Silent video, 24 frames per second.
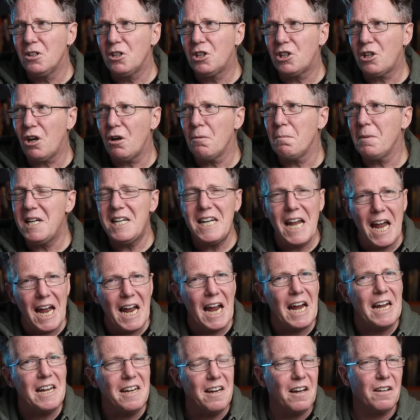show me
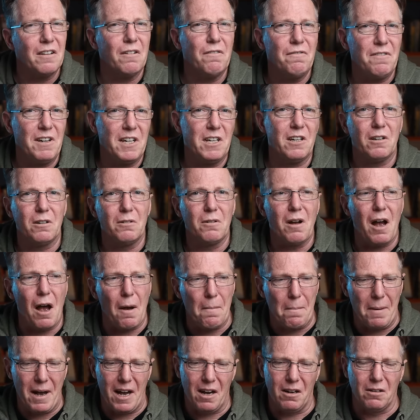yet another video
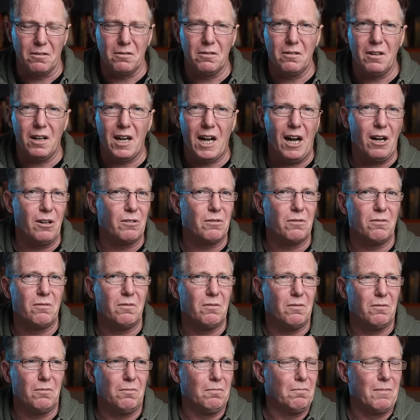about how
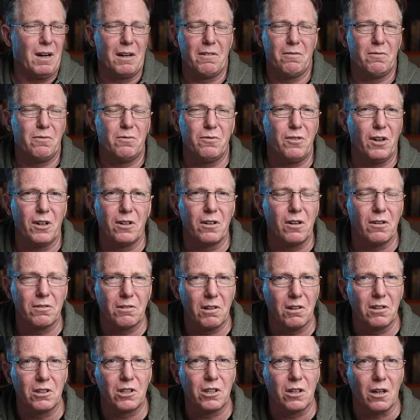my photographs
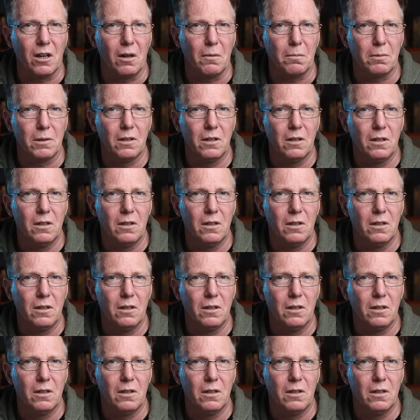aren't sharp.